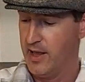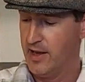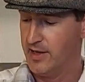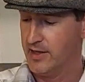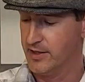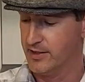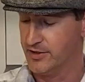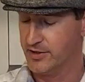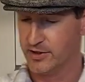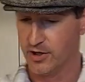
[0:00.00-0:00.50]

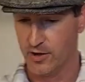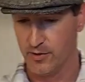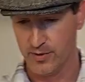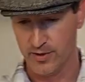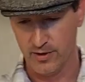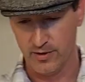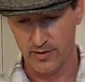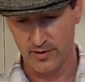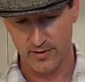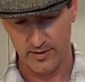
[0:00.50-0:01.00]
you start with
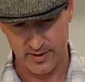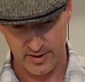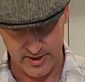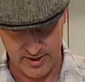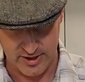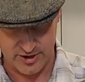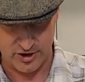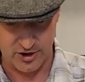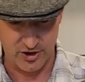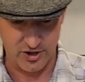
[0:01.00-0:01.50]
your
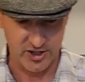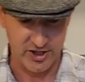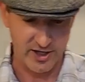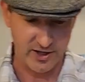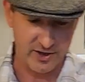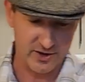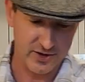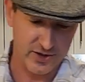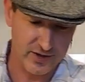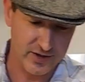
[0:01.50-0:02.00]
kitchen
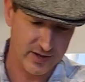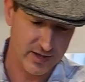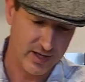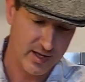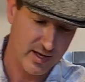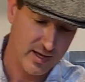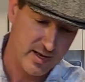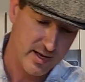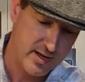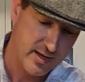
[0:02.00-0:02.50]
shears,
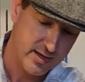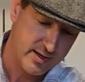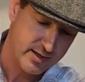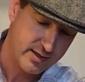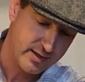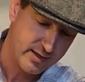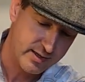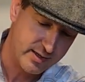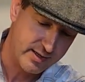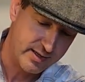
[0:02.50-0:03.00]

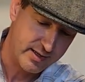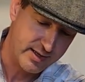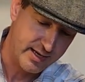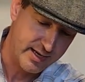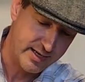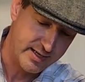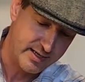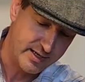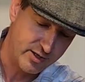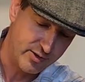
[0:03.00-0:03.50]
get
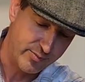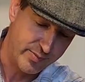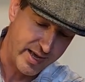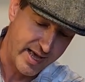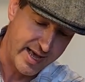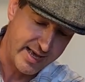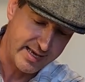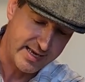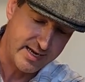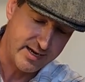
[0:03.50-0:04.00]
into your
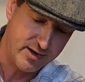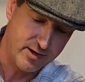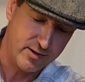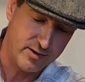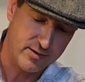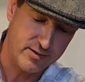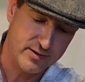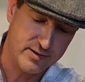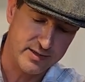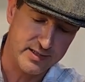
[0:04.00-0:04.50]
bag here.
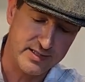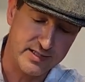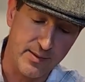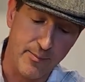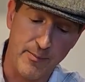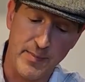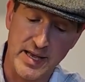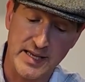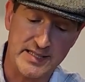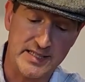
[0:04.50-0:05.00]
This is a
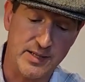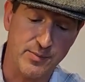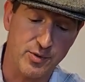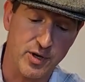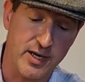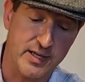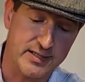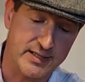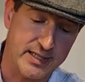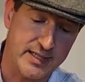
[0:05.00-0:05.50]
messy
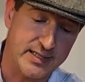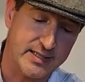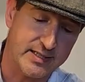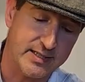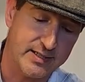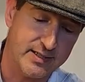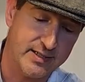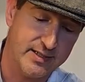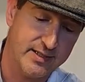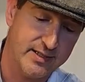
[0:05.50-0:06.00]
process,
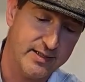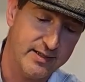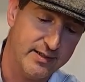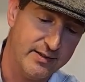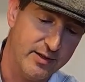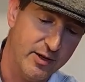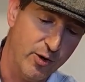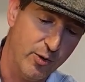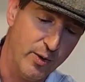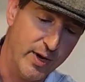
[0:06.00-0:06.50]

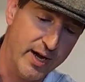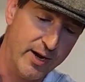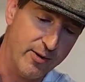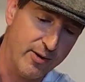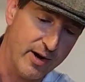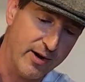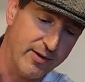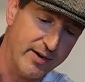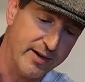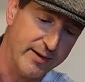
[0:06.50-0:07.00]
no way
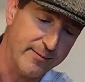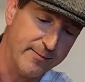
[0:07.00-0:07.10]
around it.